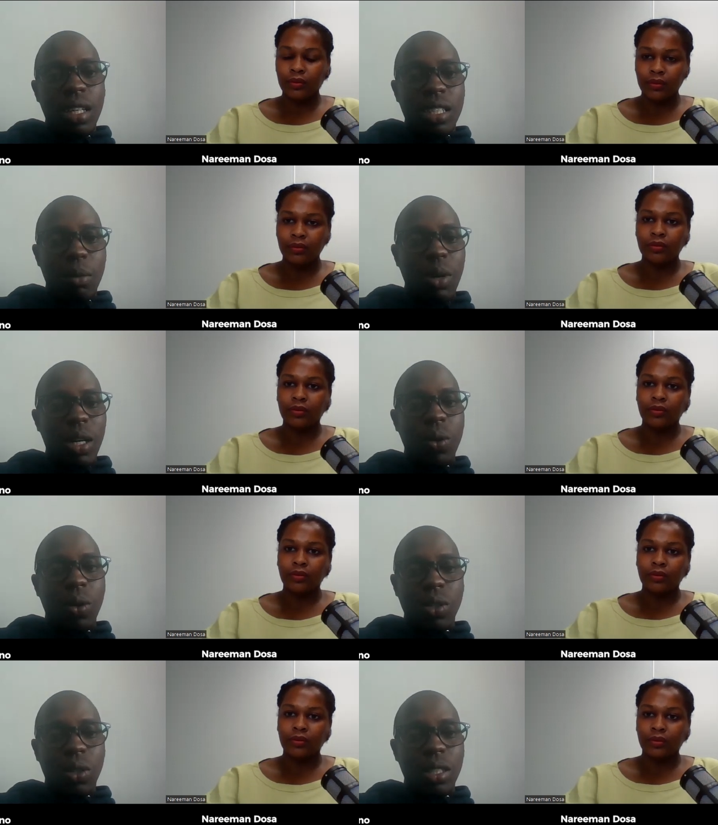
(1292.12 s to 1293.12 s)
Speaker 1: someone
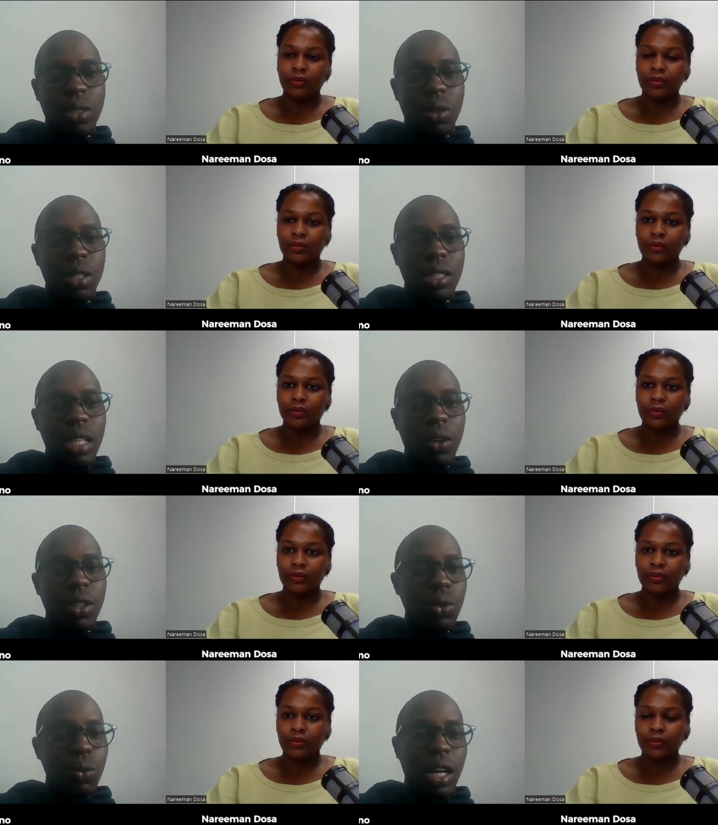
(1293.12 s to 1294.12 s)
knows all the stories they're
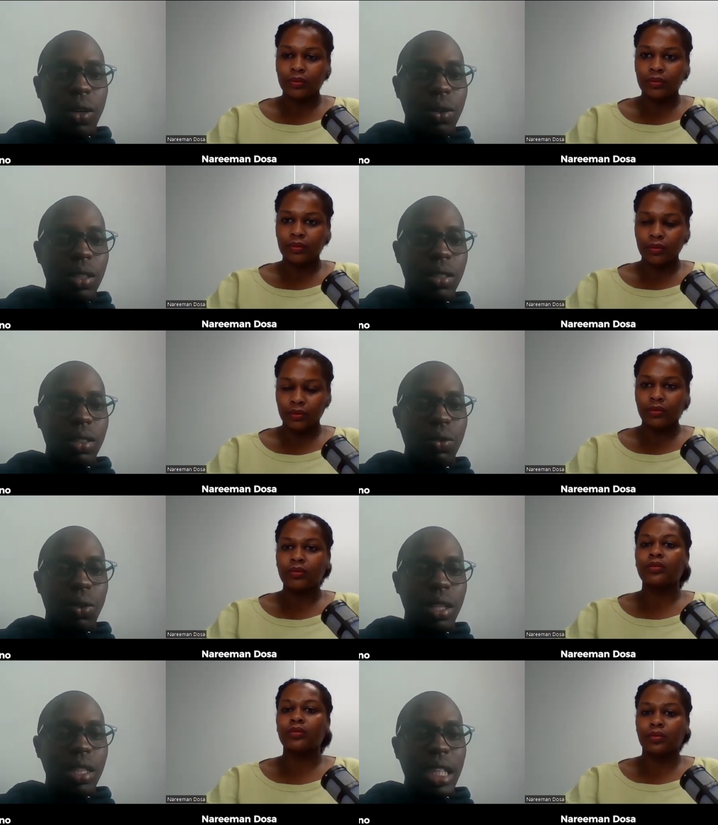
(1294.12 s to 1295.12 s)
going to work on
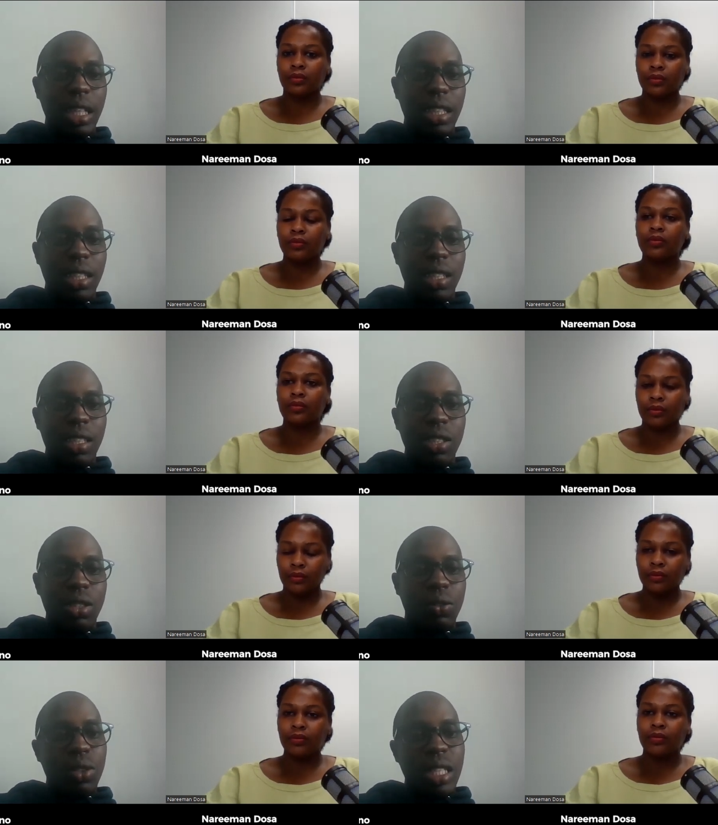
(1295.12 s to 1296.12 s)
for the day.
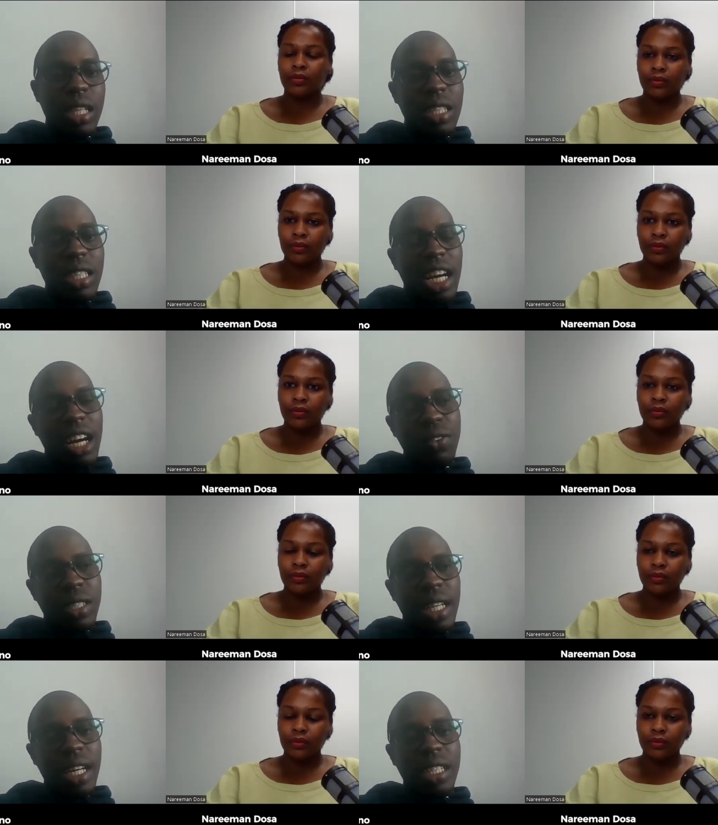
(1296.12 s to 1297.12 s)
So if you send it after
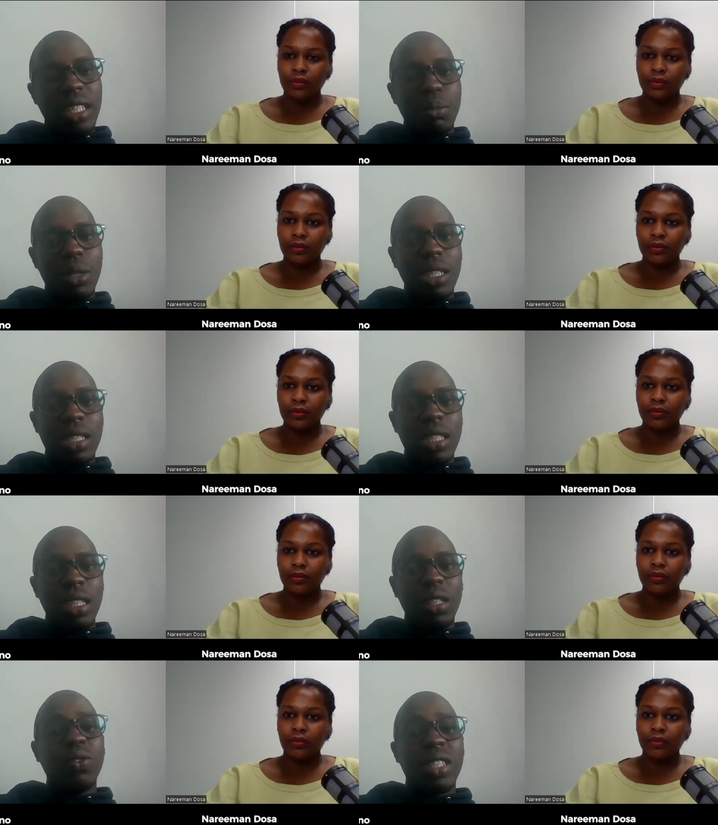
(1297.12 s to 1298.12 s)
that, it means
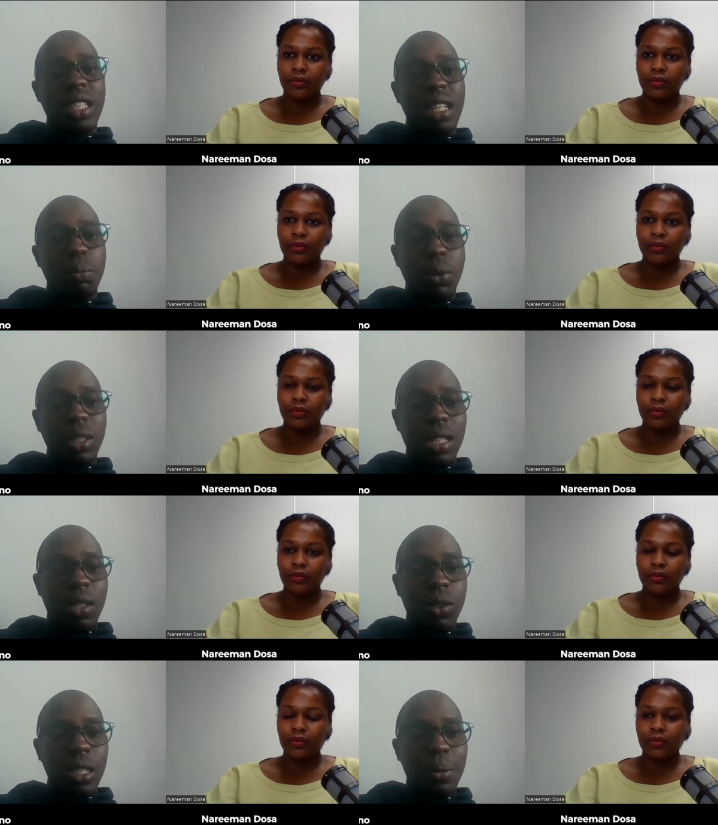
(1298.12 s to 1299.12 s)
if it's an important
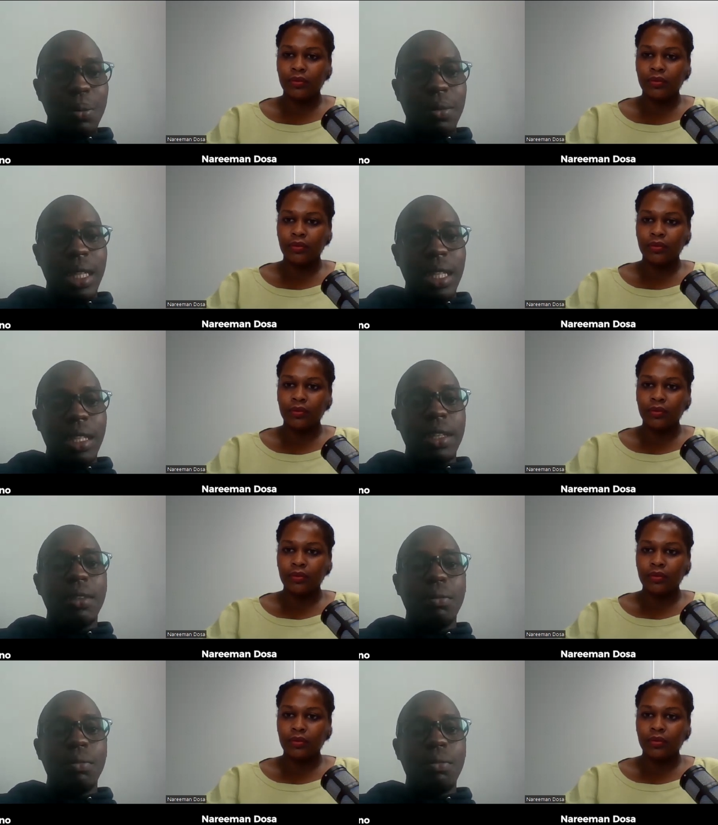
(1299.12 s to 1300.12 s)
story,
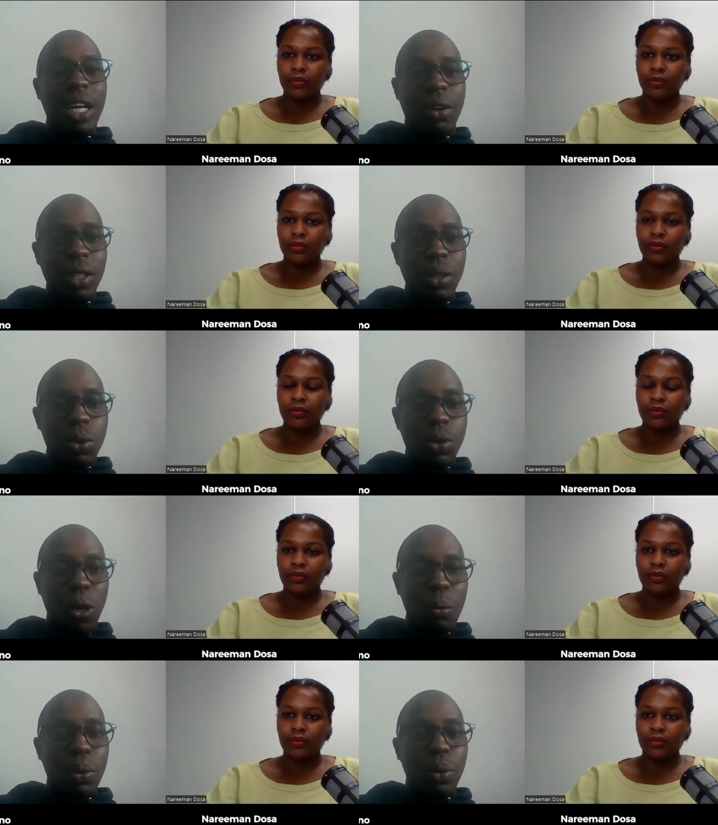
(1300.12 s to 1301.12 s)
they're going to
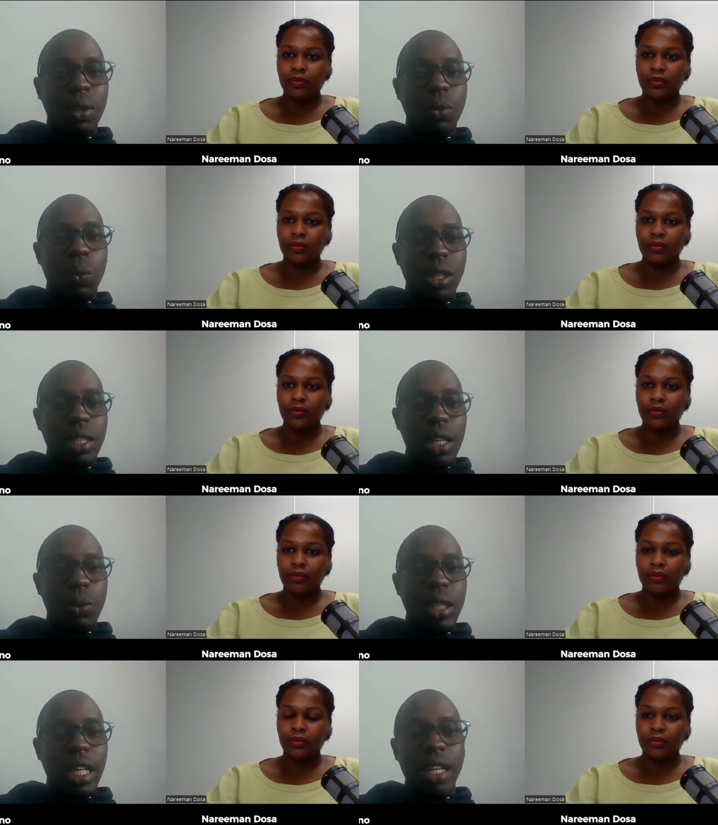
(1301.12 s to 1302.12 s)
stop what they're
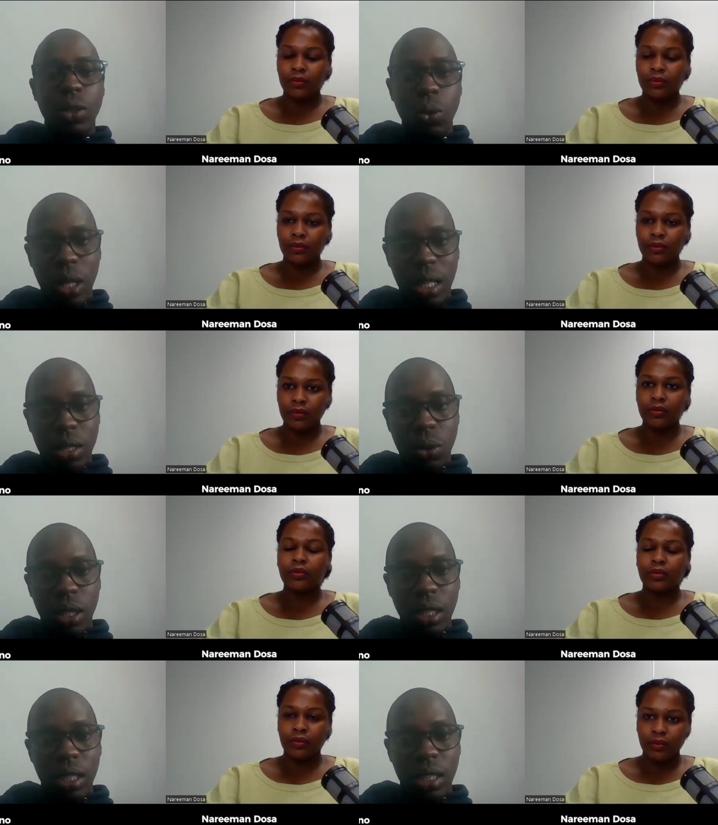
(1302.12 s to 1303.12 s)
doing and do that
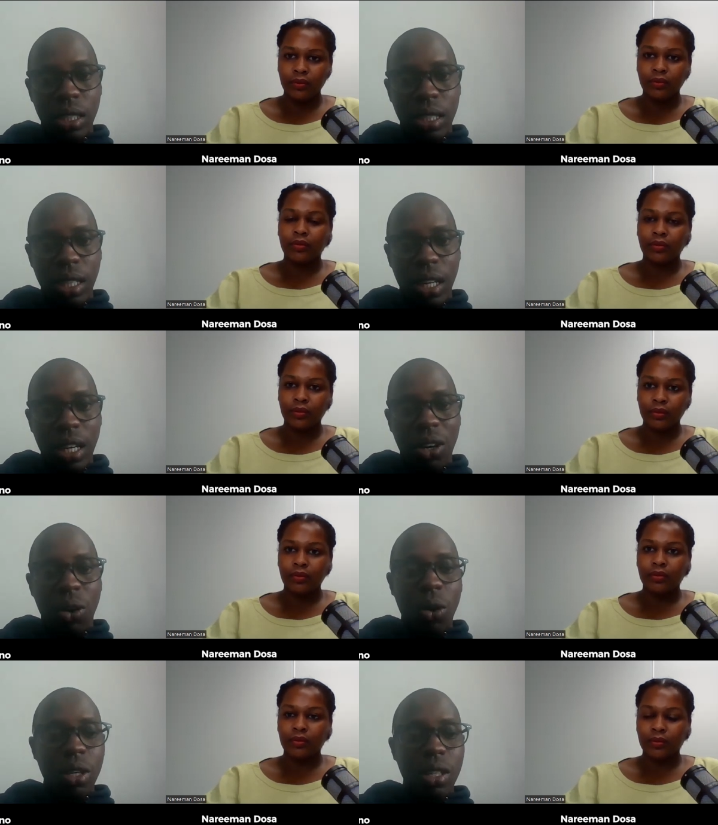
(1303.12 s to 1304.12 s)
story,
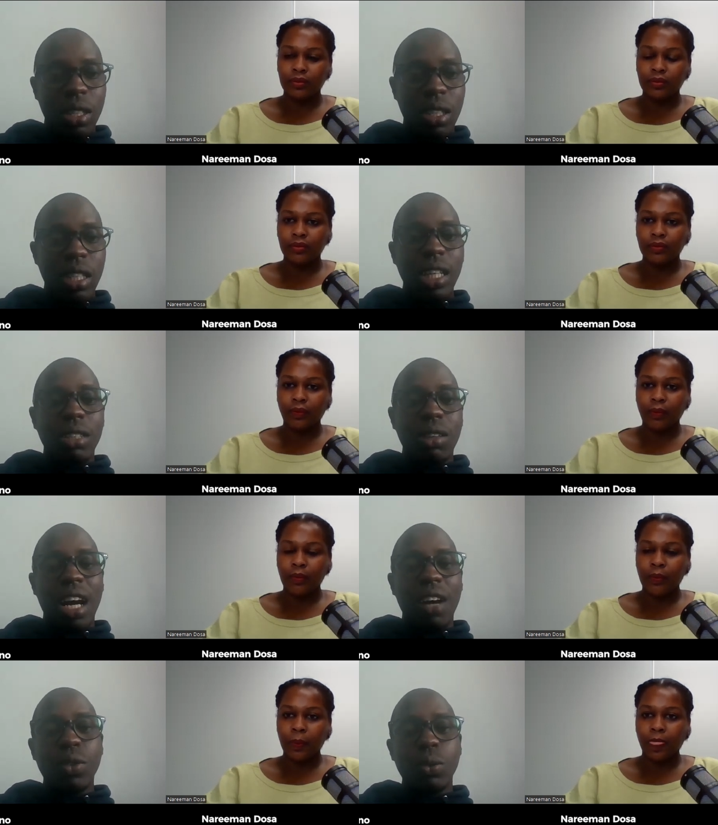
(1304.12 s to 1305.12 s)
or you'll
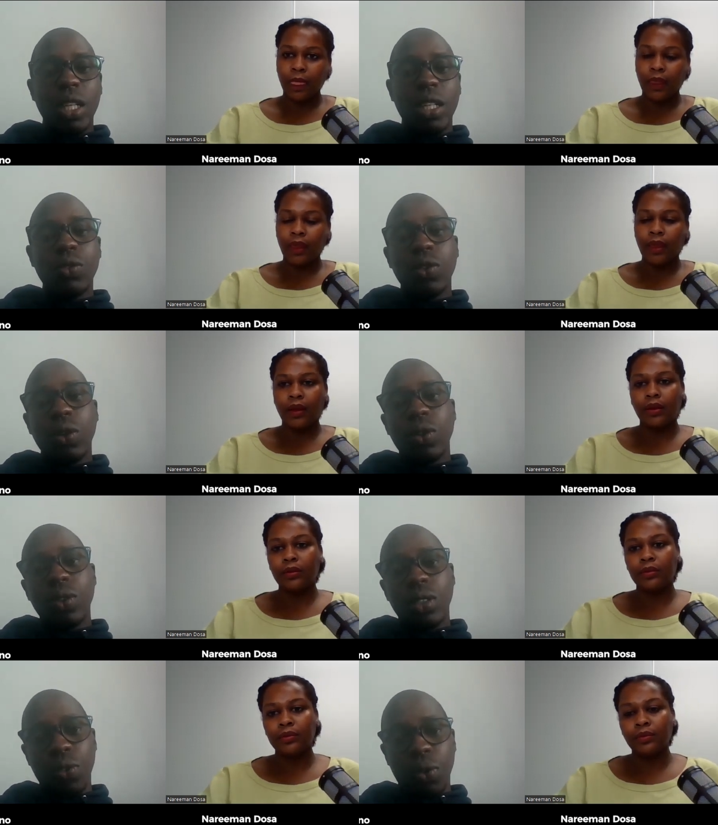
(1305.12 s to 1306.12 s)
have to wait for
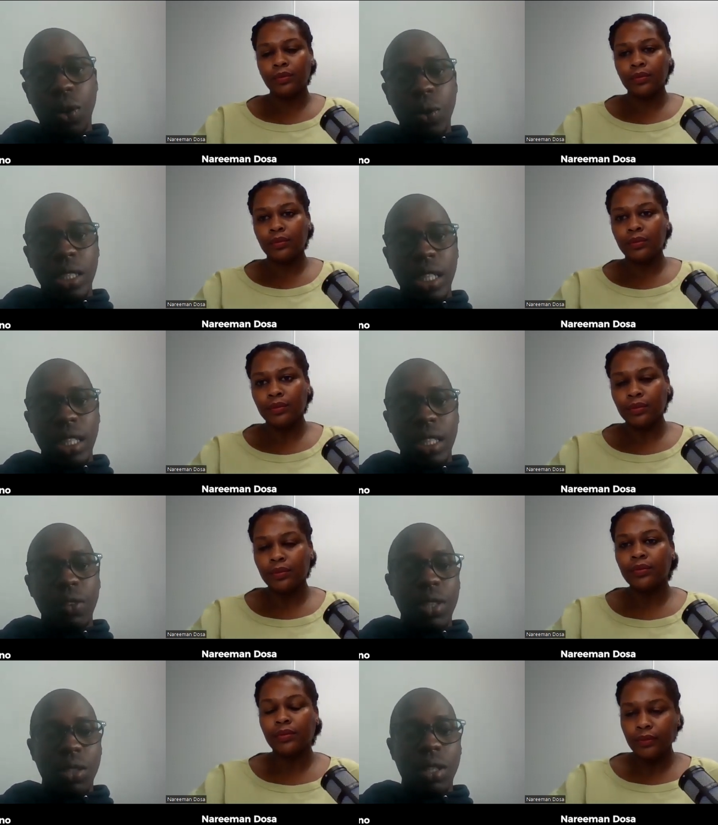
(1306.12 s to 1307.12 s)
the following day
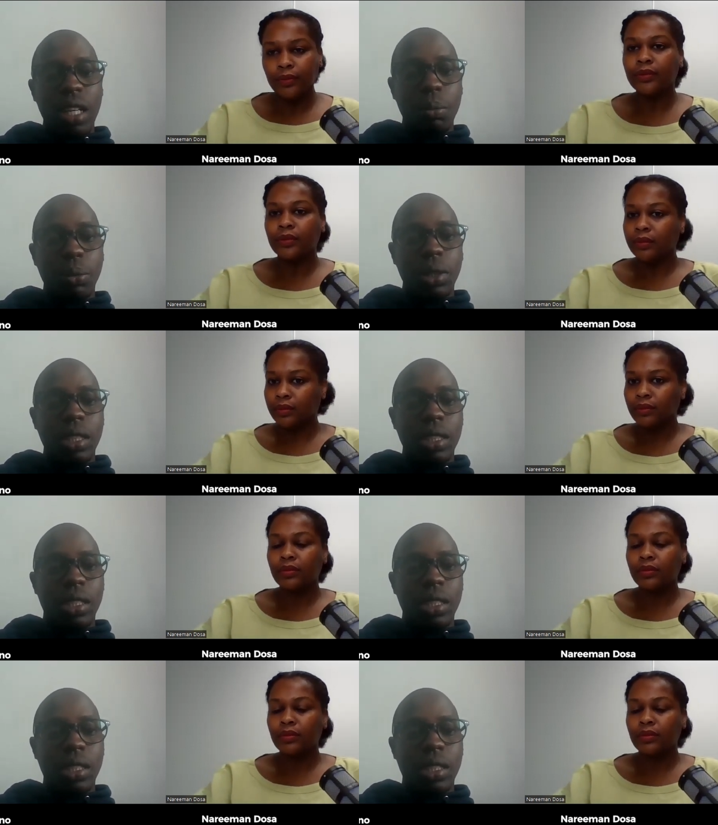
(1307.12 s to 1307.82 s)
if it's not that important.